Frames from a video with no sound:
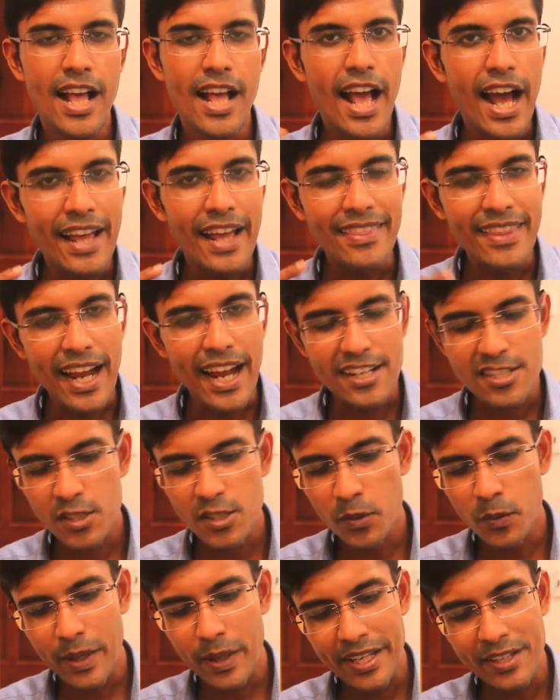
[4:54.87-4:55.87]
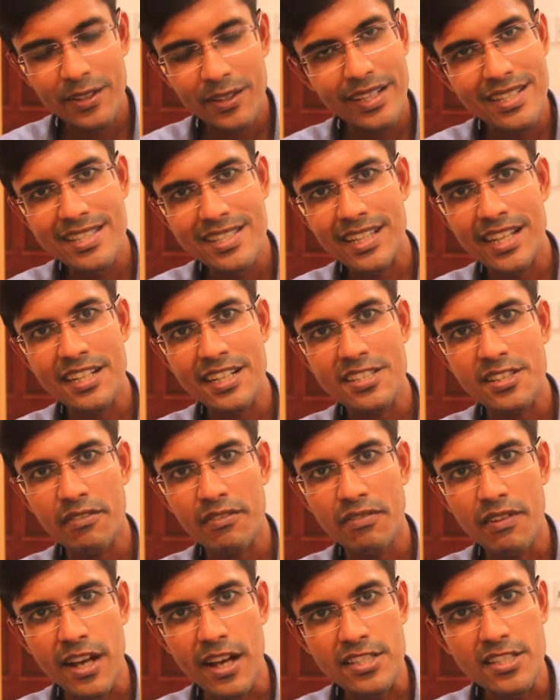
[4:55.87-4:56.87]
And that's the way you can see that it's the
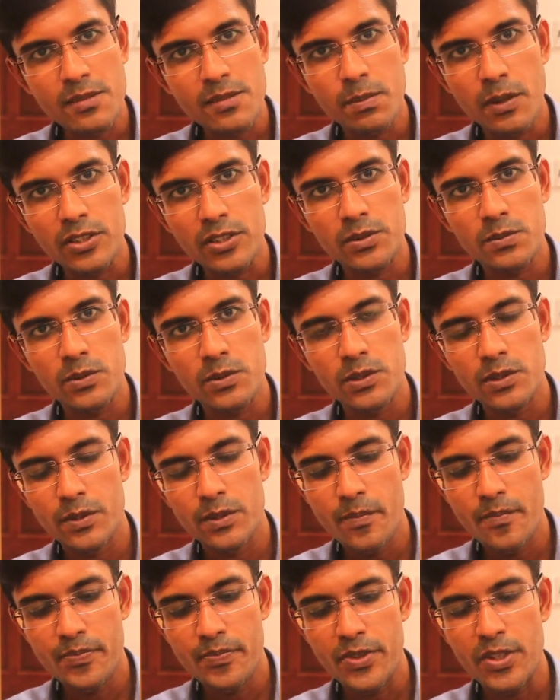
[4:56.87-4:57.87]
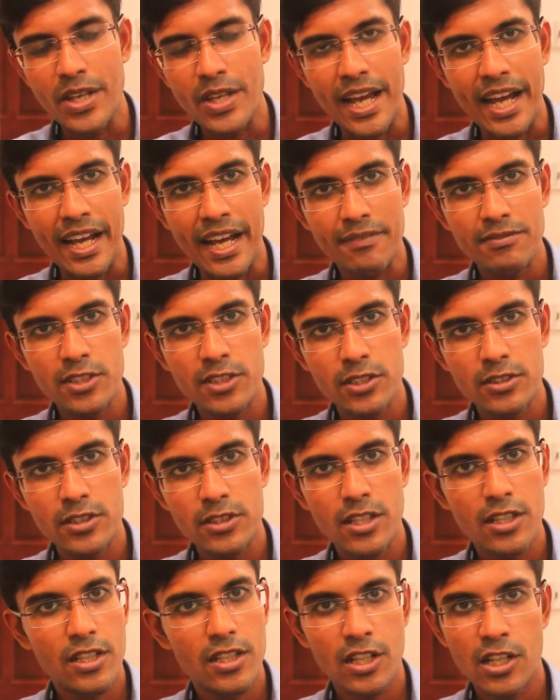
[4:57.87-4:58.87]
fastest possible. You have not
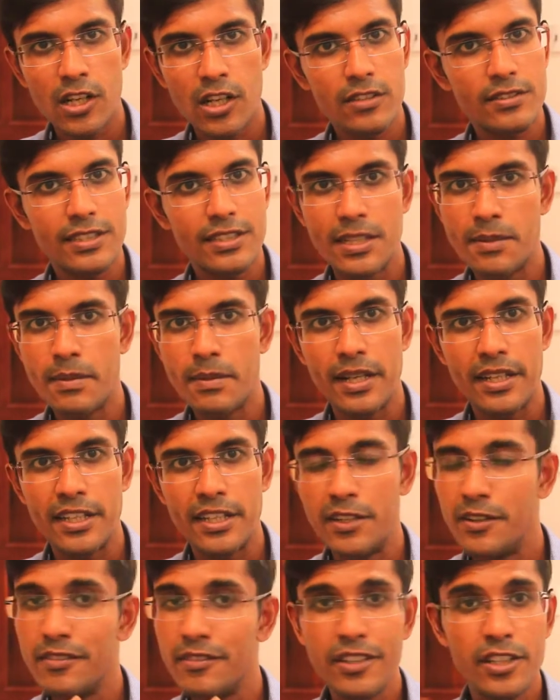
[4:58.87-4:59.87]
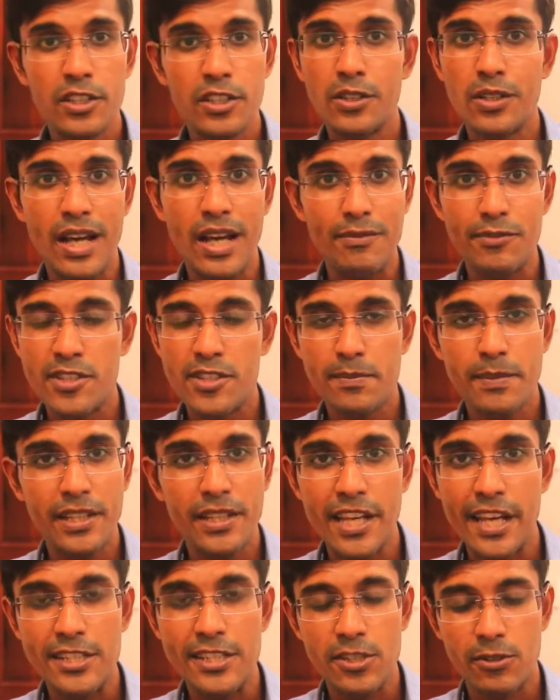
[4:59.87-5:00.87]
cost any money. You even don't have to spend
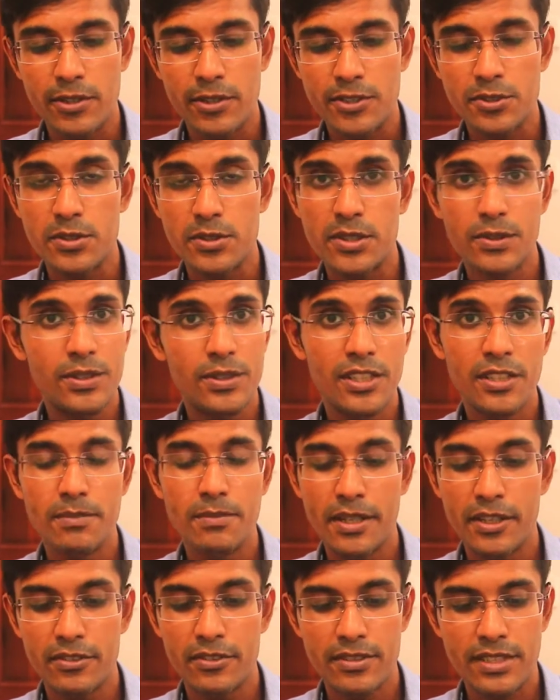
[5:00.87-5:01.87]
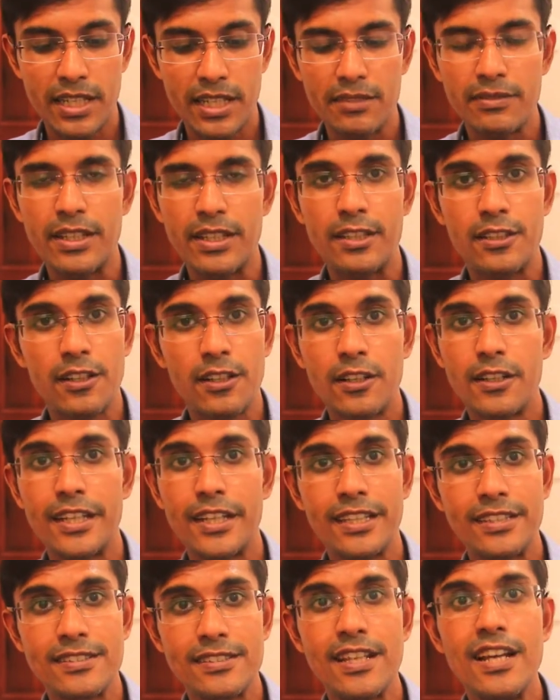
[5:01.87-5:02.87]
the HR resource. You did it by yourself. And third
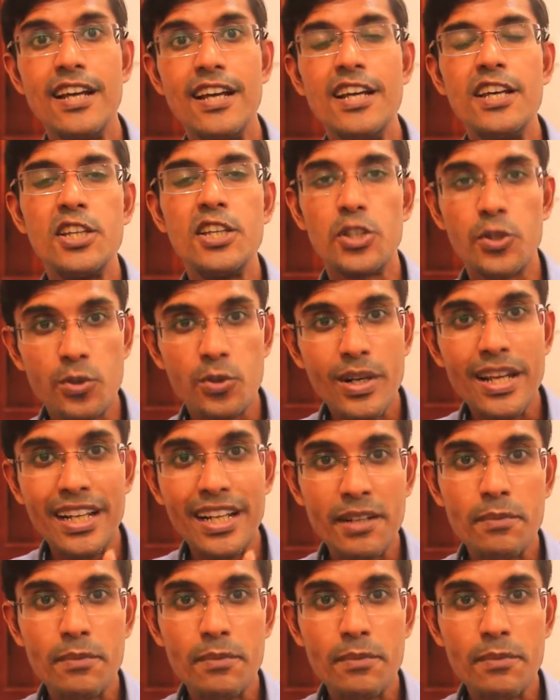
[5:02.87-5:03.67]
is you're really